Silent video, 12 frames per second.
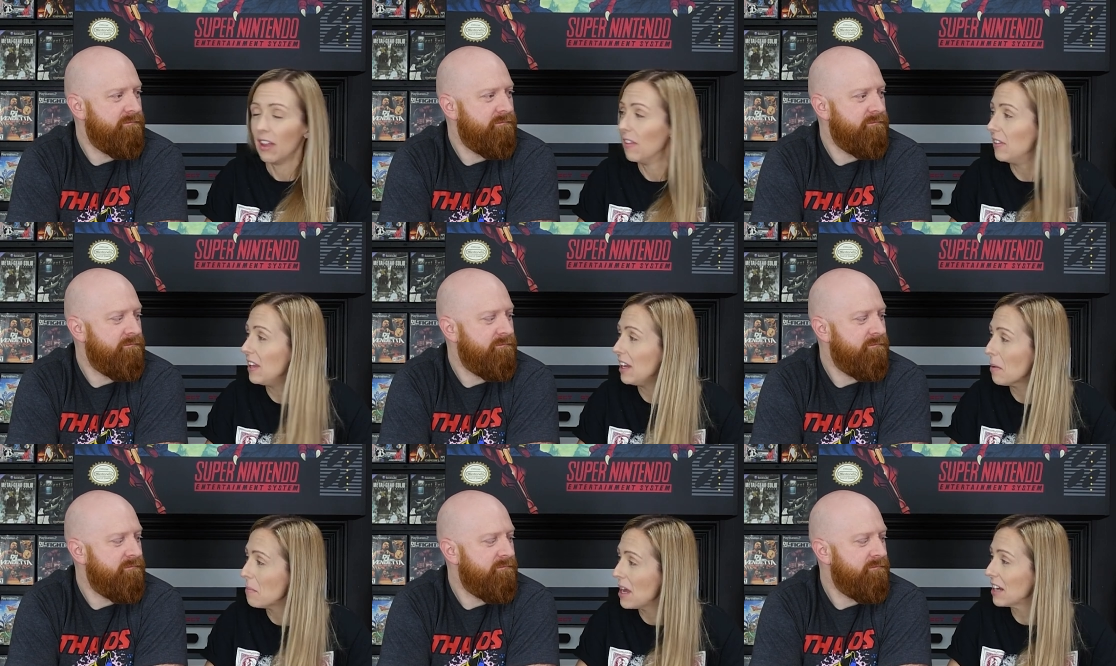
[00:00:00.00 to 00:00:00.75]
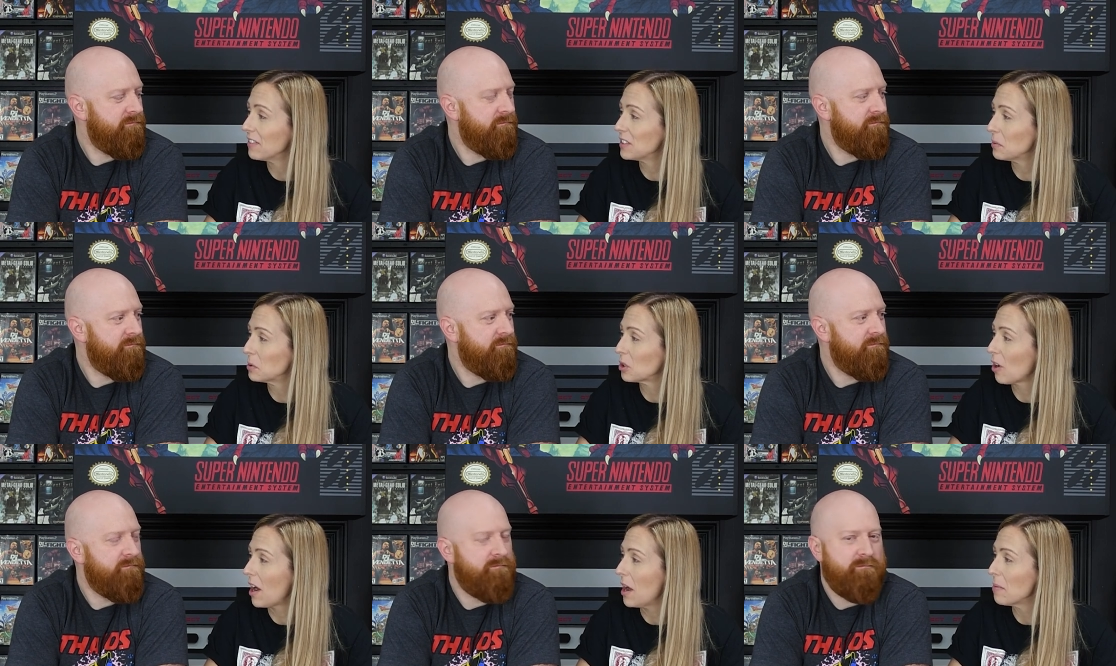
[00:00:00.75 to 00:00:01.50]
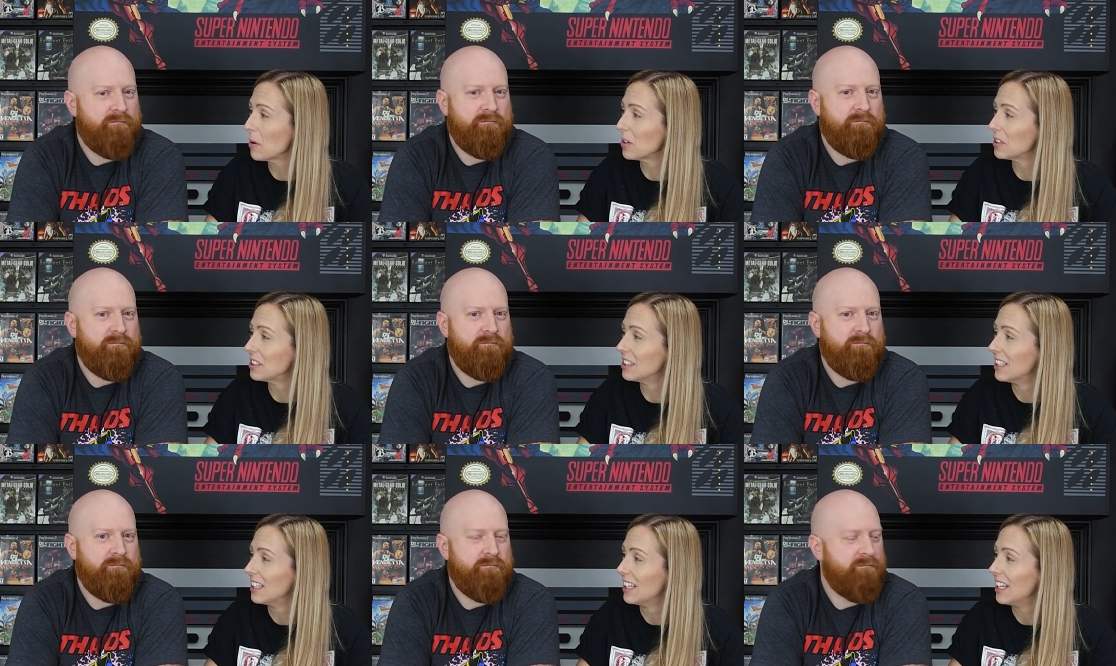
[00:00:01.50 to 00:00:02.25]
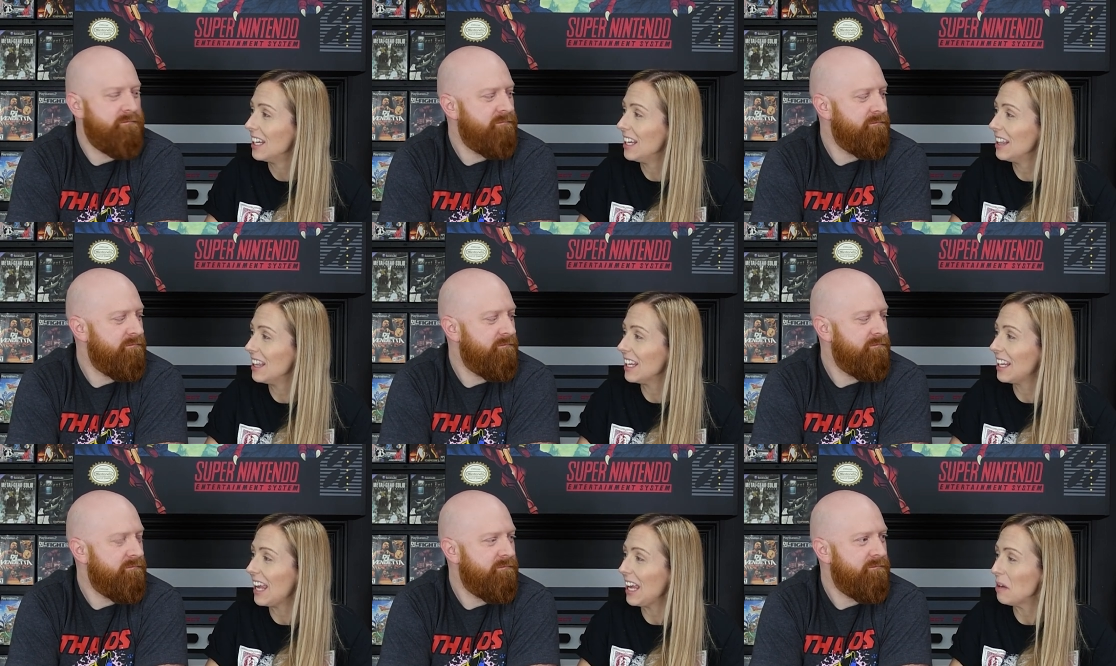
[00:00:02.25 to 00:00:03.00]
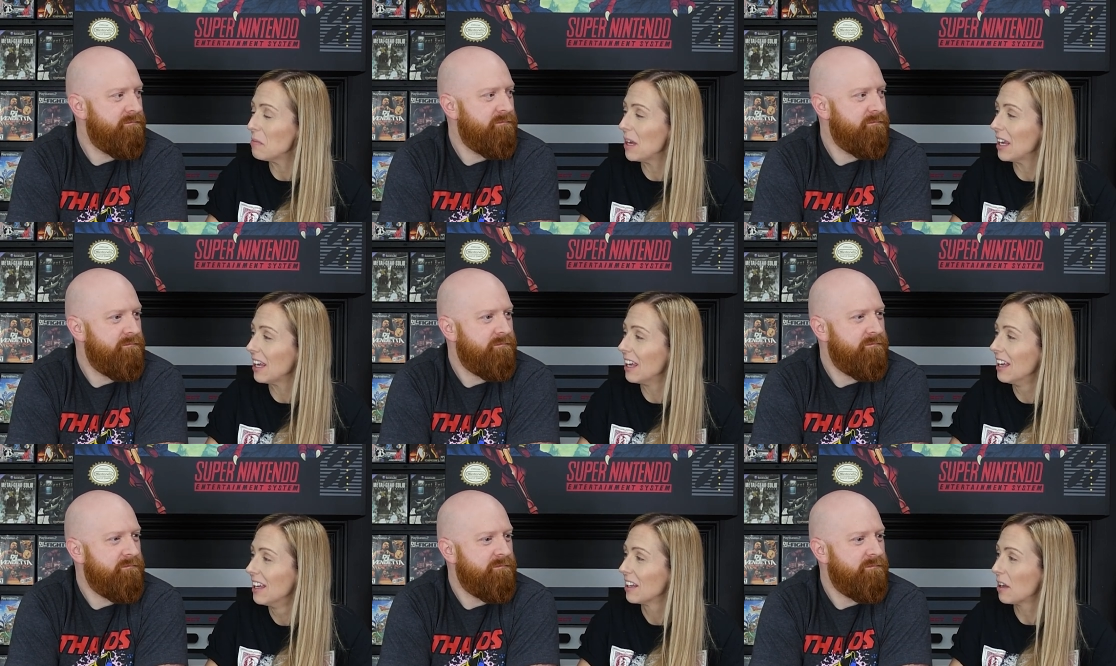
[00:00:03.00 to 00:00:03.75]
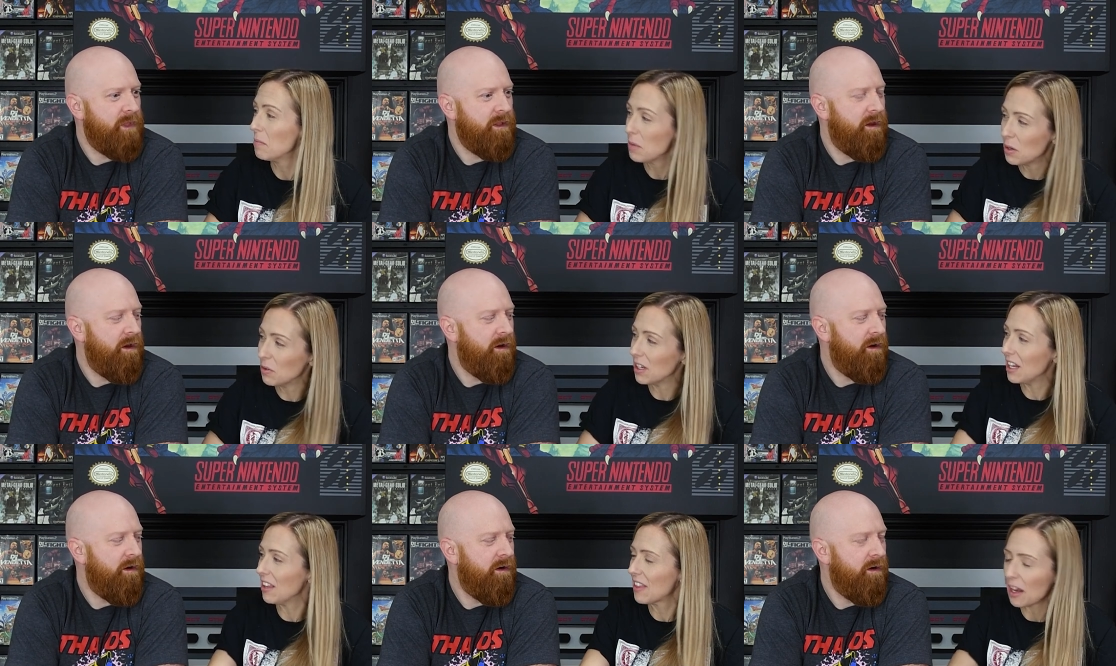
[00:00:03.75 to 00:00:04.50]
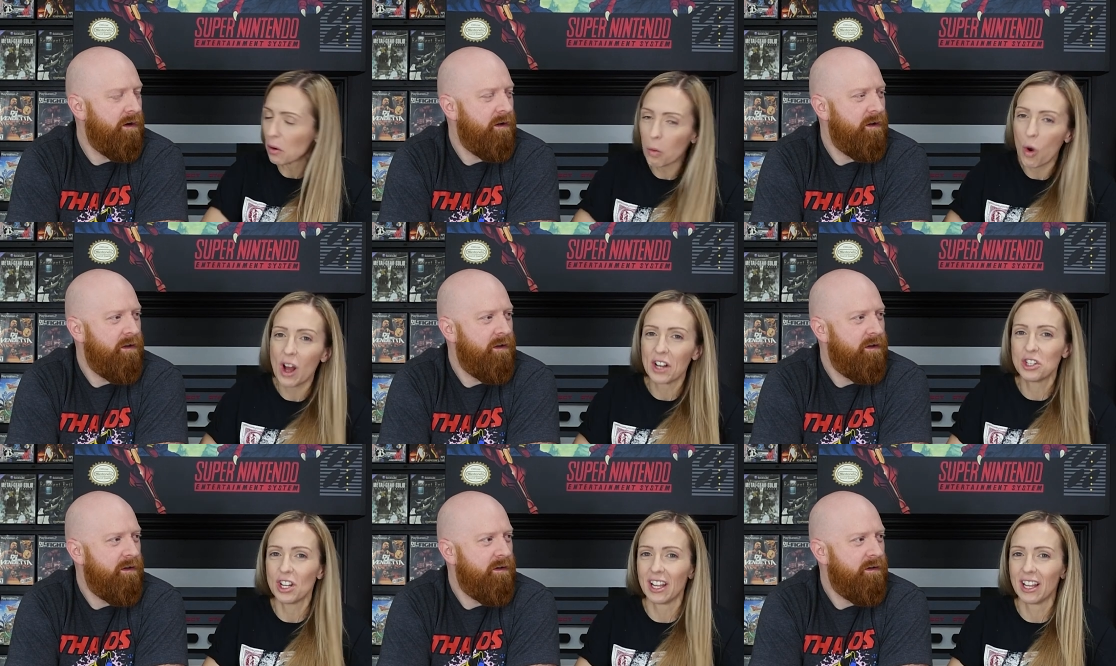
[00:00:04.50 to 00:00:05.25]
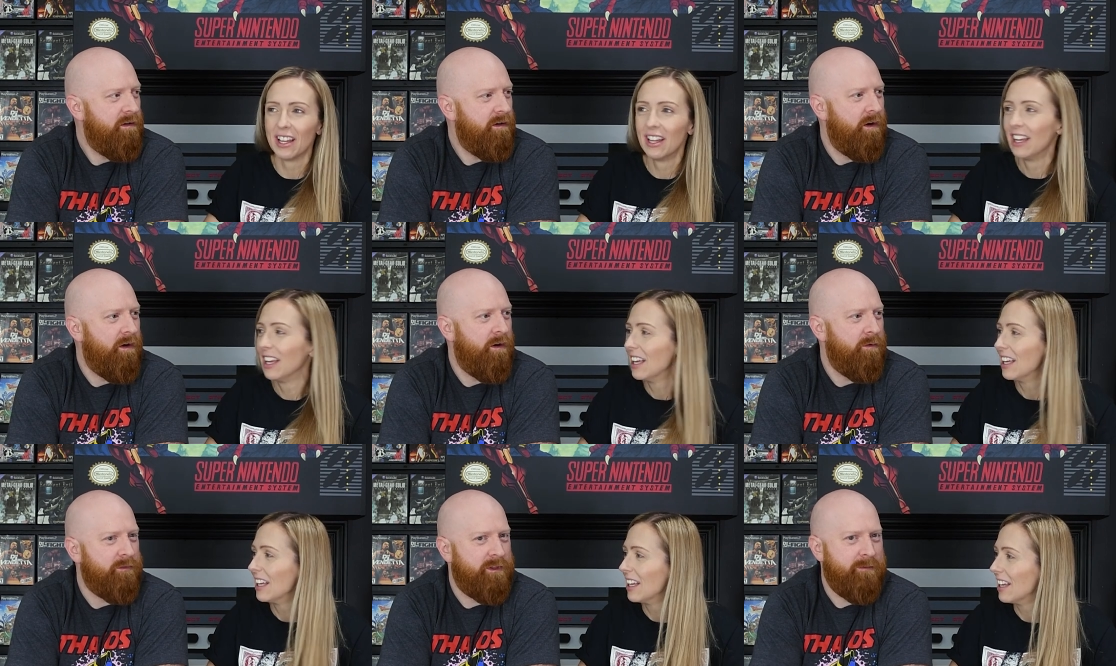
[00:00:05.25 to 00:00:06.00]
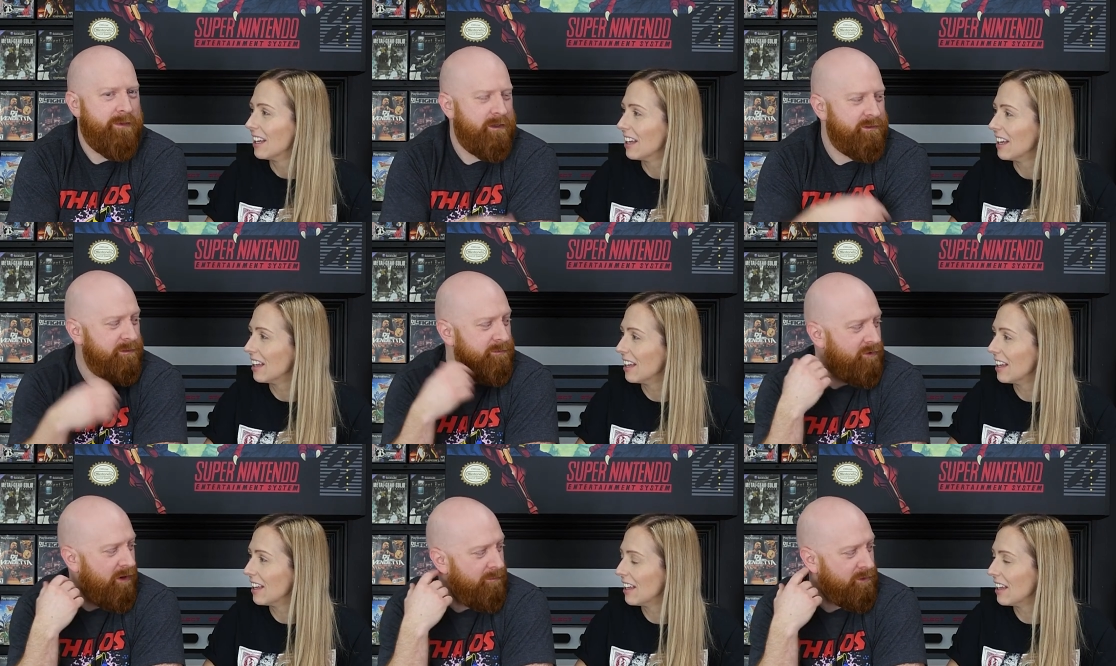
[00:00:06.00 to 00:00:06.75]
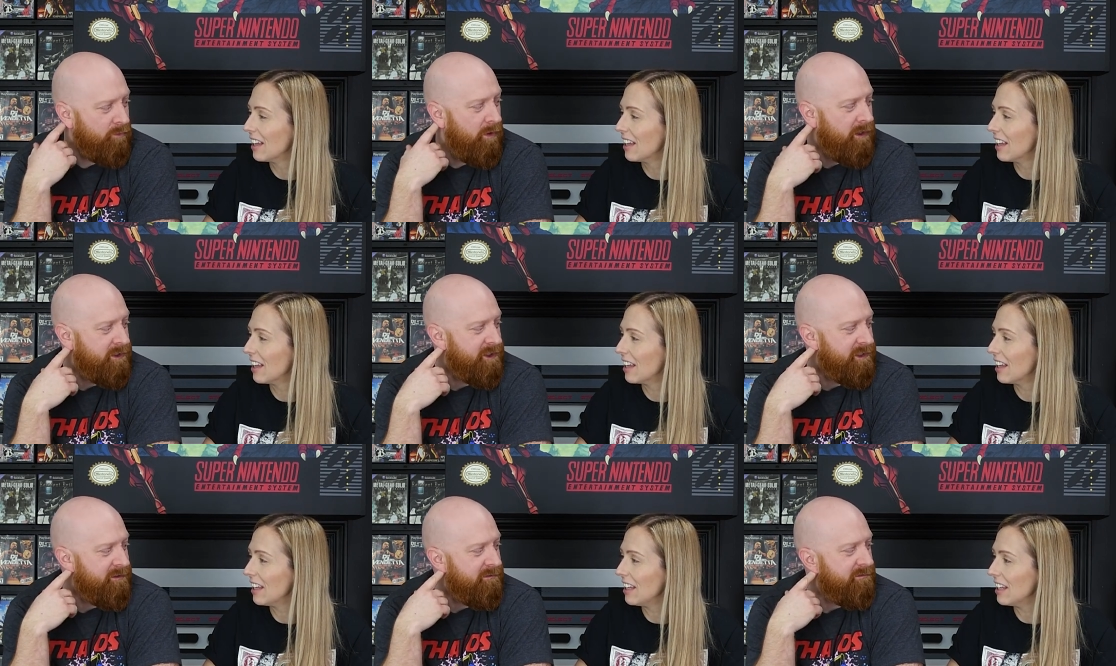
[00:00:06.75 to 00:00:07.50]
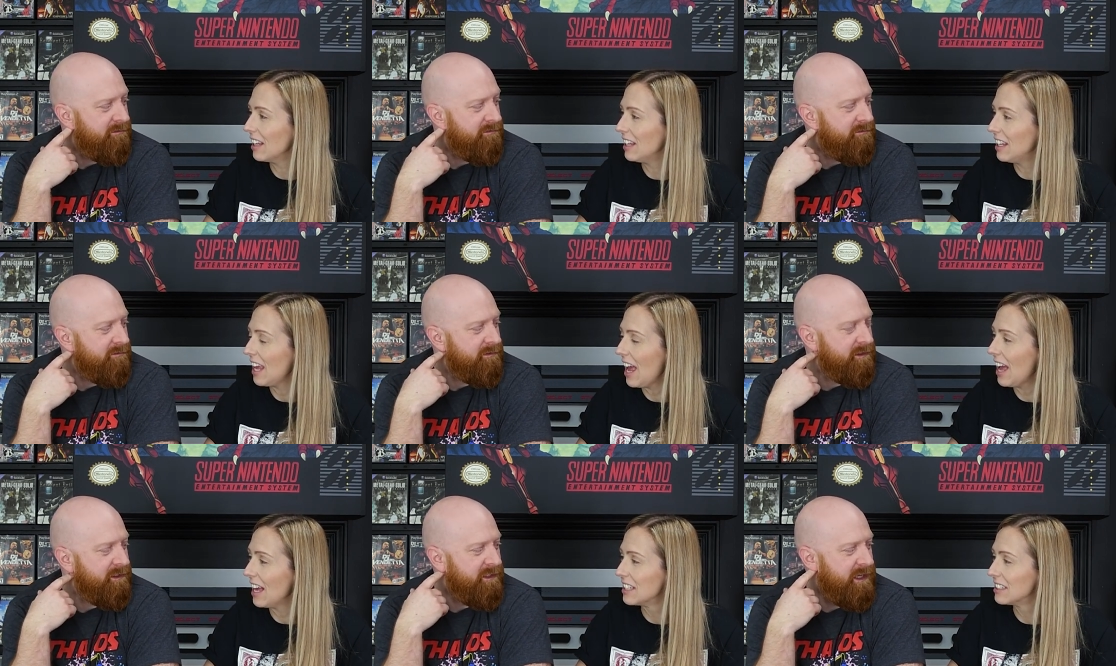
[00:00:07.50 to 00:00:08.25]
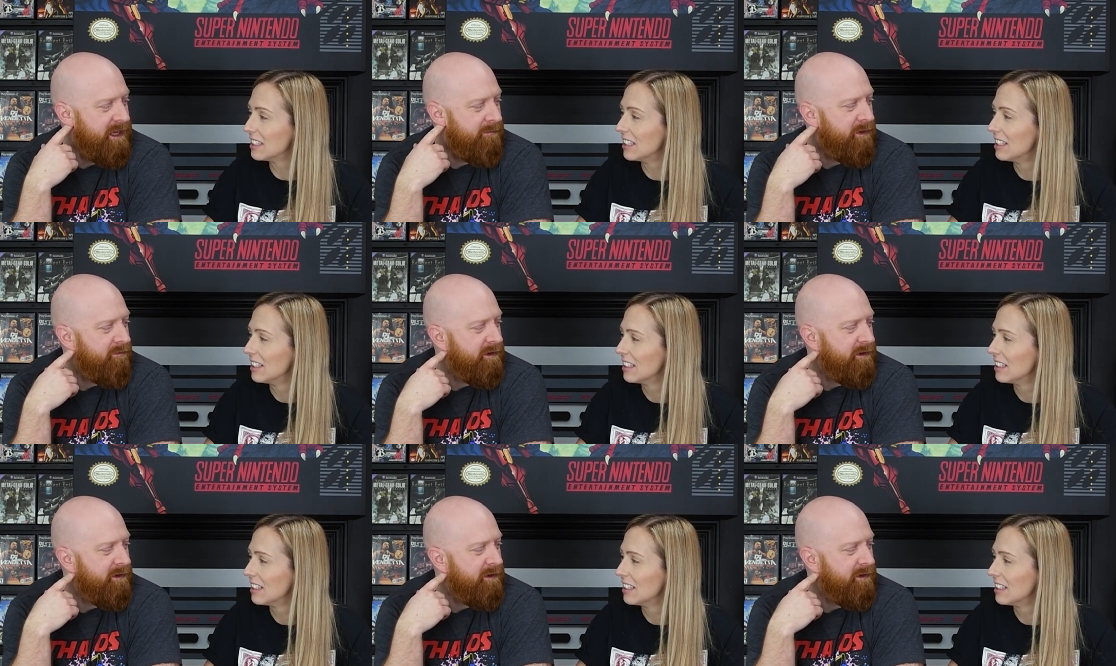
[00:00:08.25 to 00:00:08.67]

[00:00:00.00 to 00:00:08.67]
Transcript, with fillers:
Speaker 1: the amount of subscribers in the gaming community that are watching.
Speaker 2: Oh, the amount of subscribers watching? Yes. Gaming